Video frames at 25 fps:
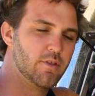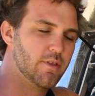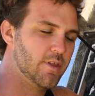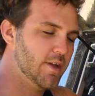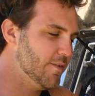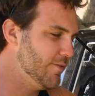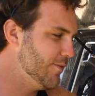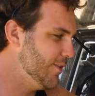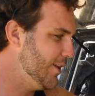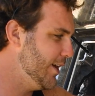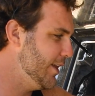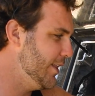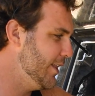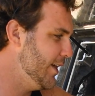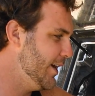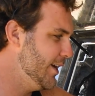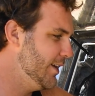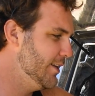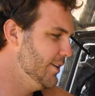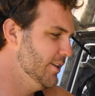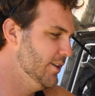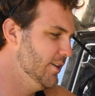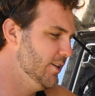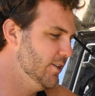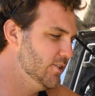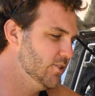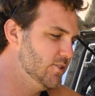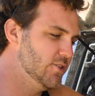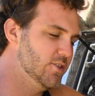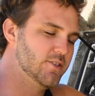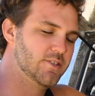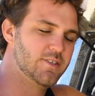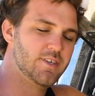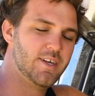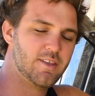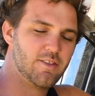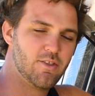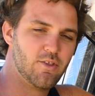stuff like that. So
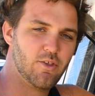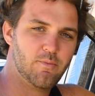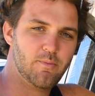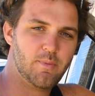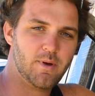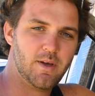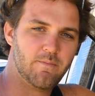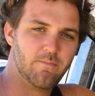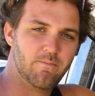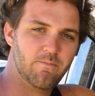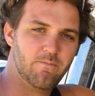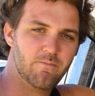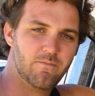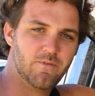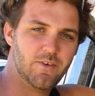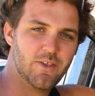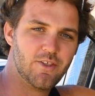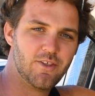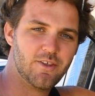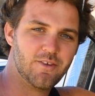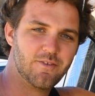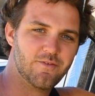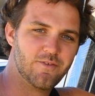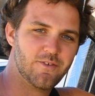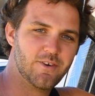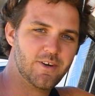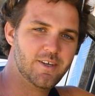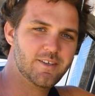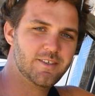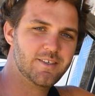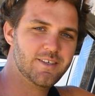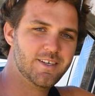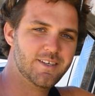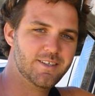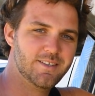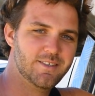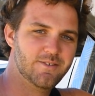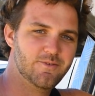it's actually my fishing
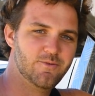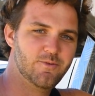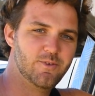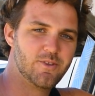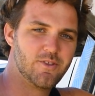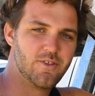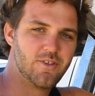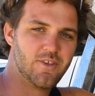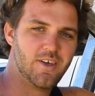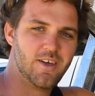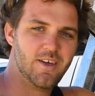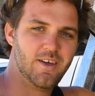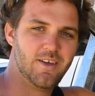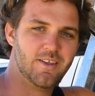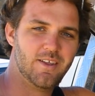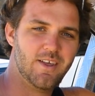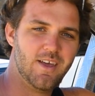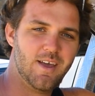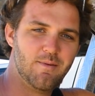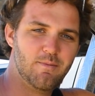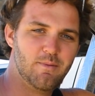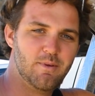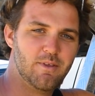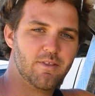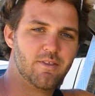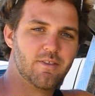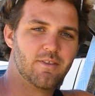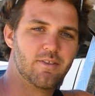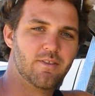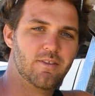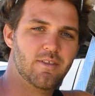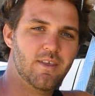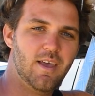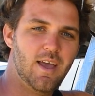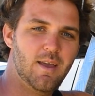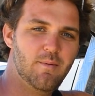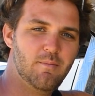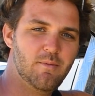freezer, which
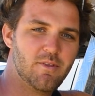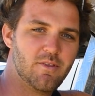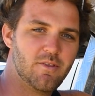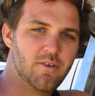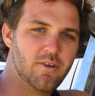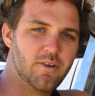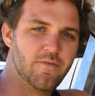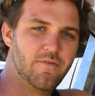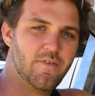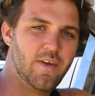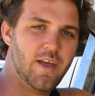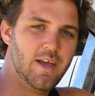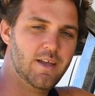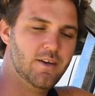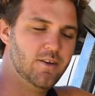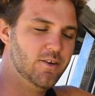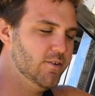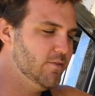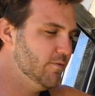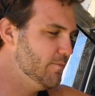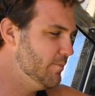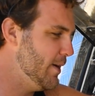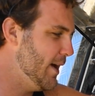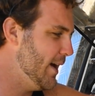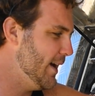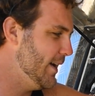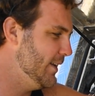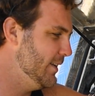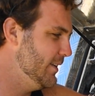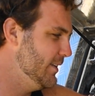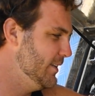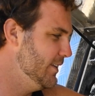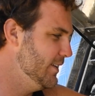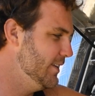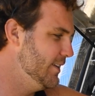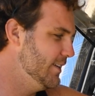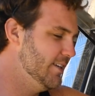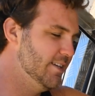Amy's not a fan of, but
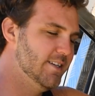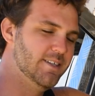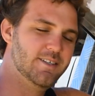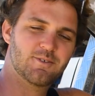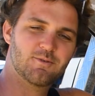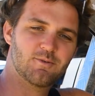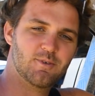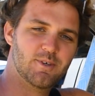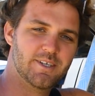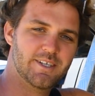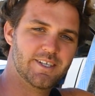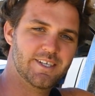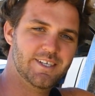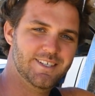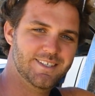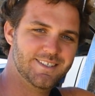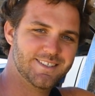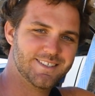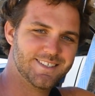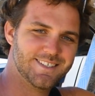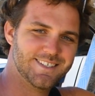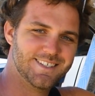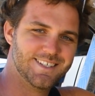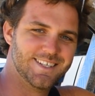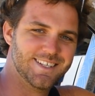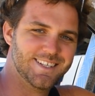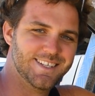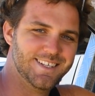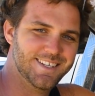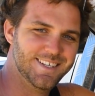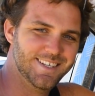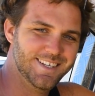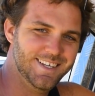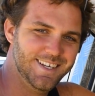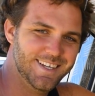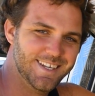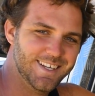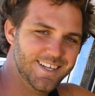it is what it is.
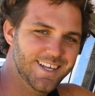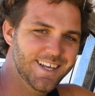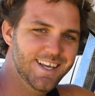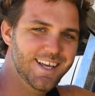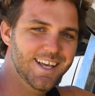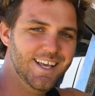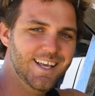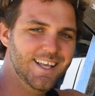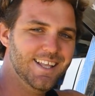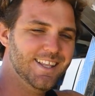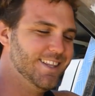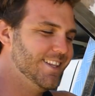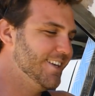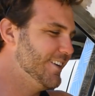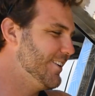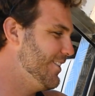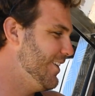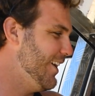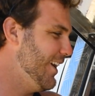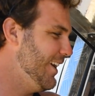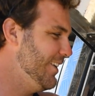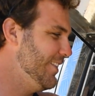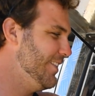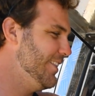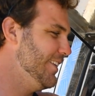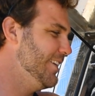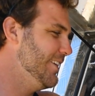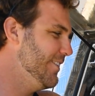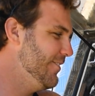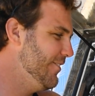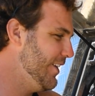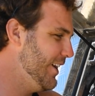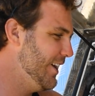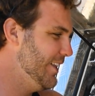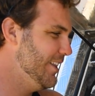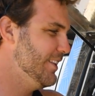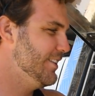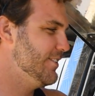The great thing
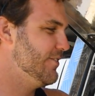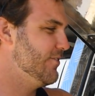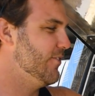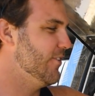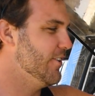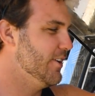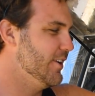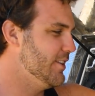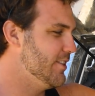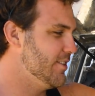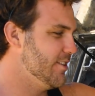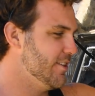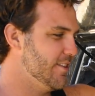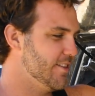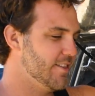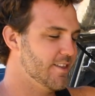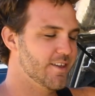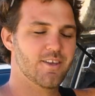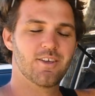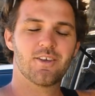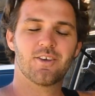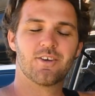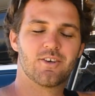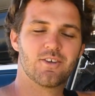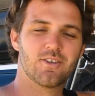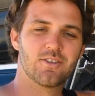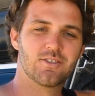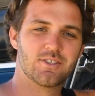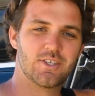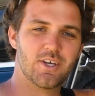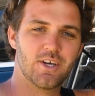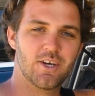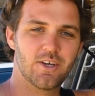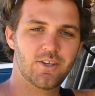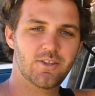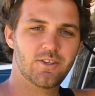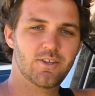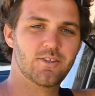about this fridge is that you can
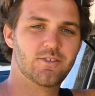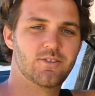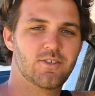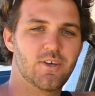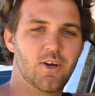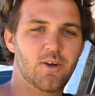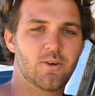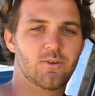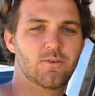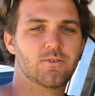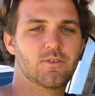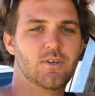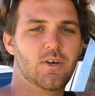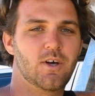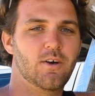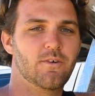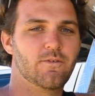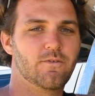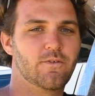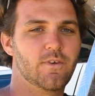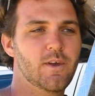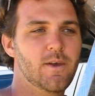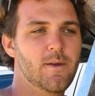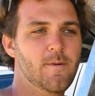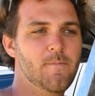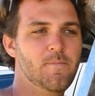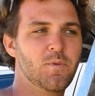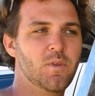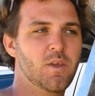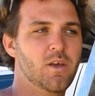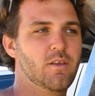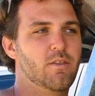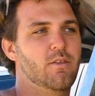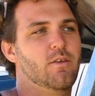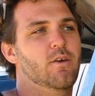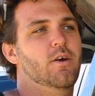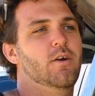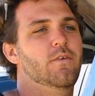turn the zones off.
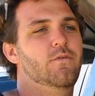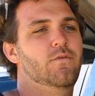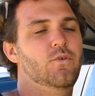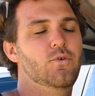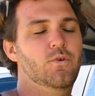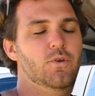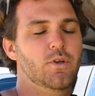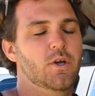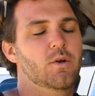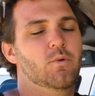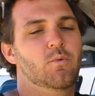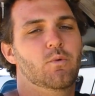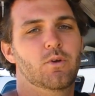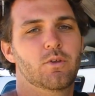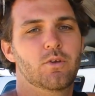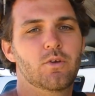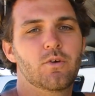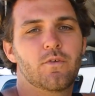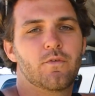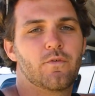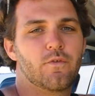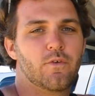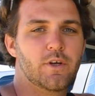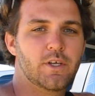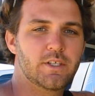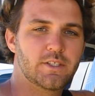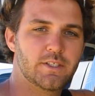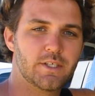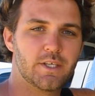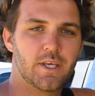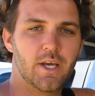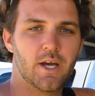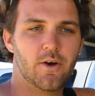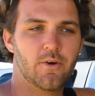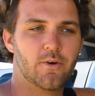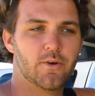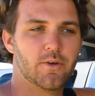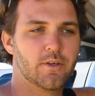So if you don't want your freezer
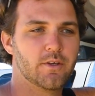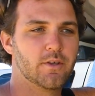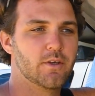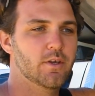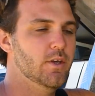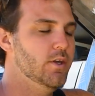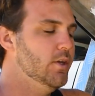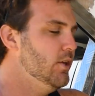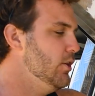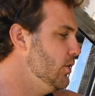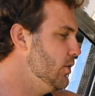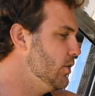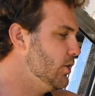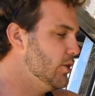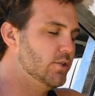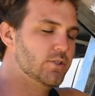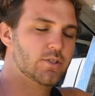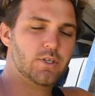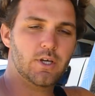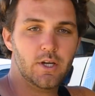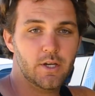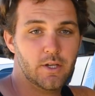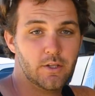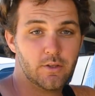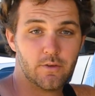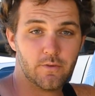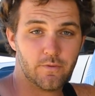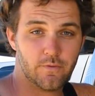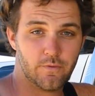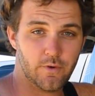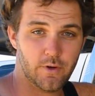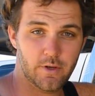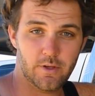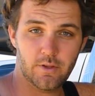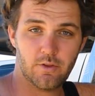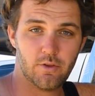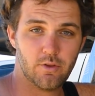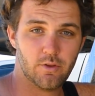going, you could turn it to
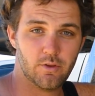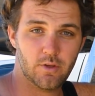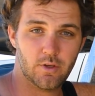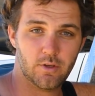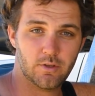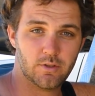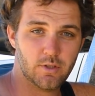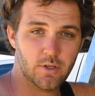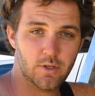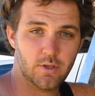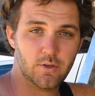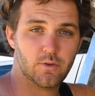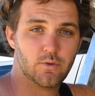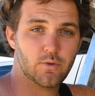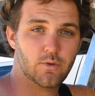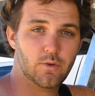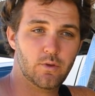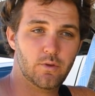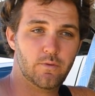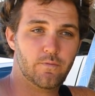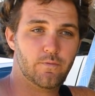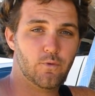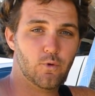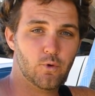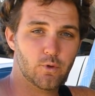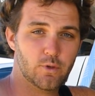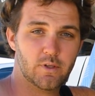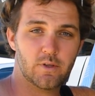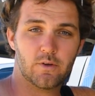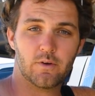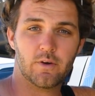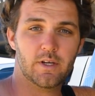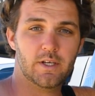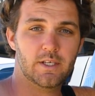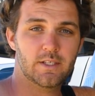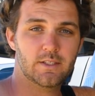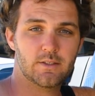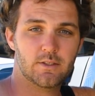fridge, you could turn it to 4
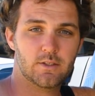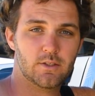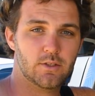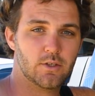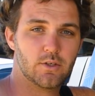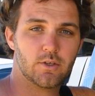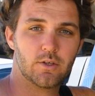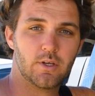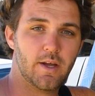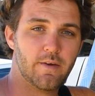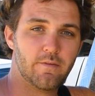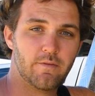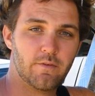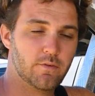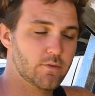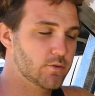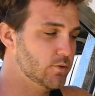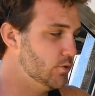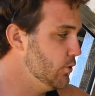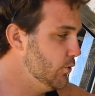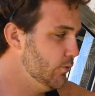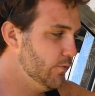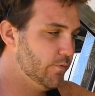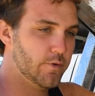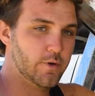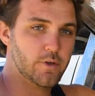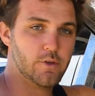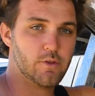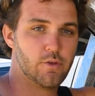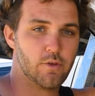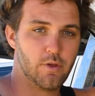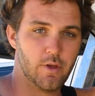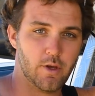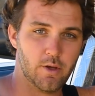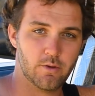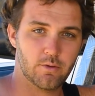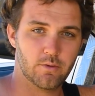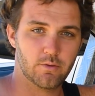degrees, and you could have 2 fridge
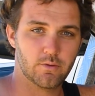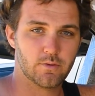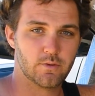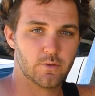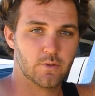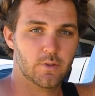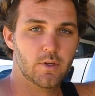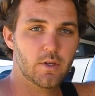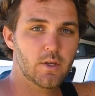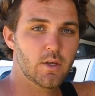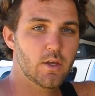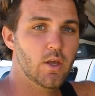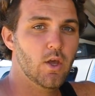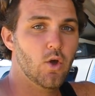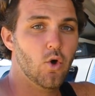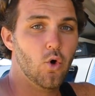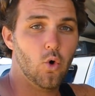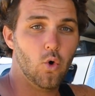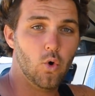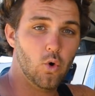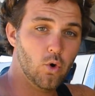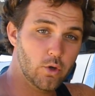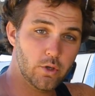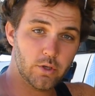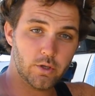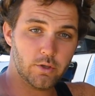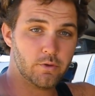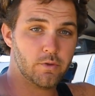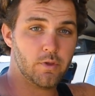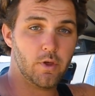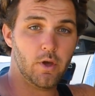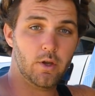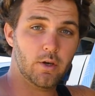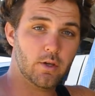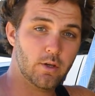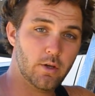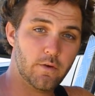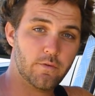zones. Or you can
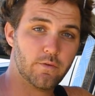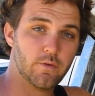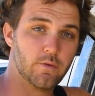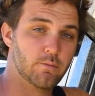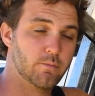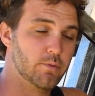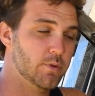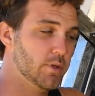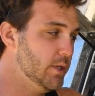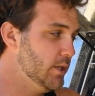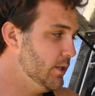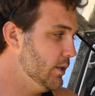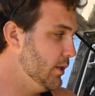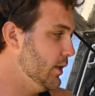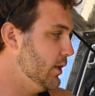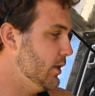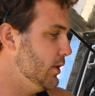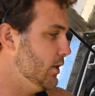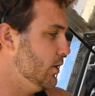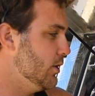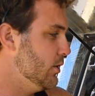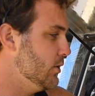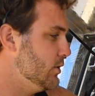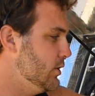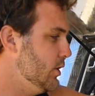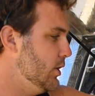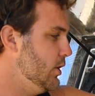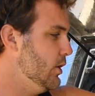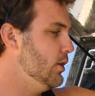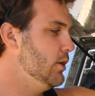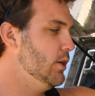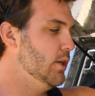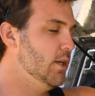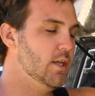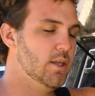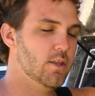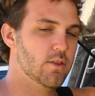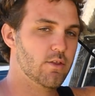turn it off completely. You can
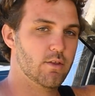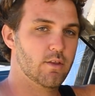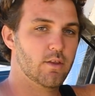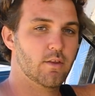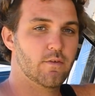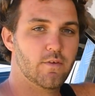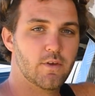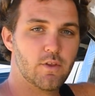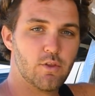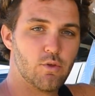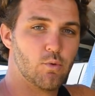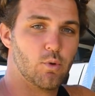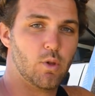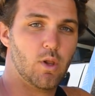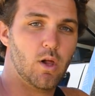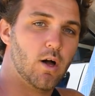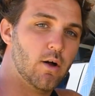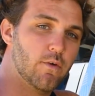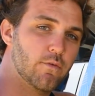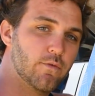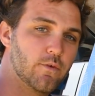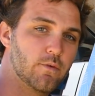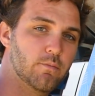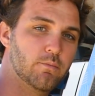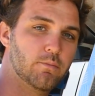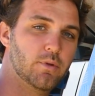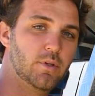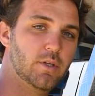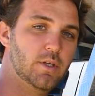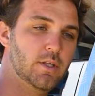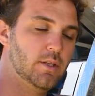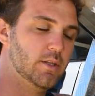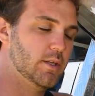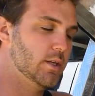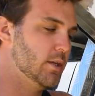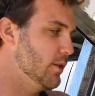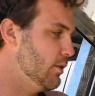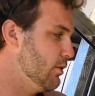turn each individual off
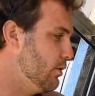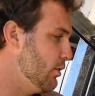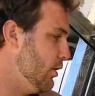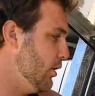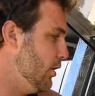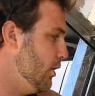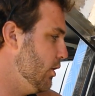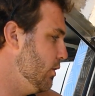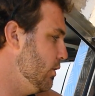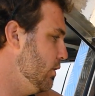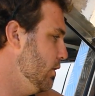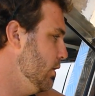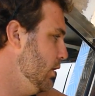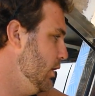completely. So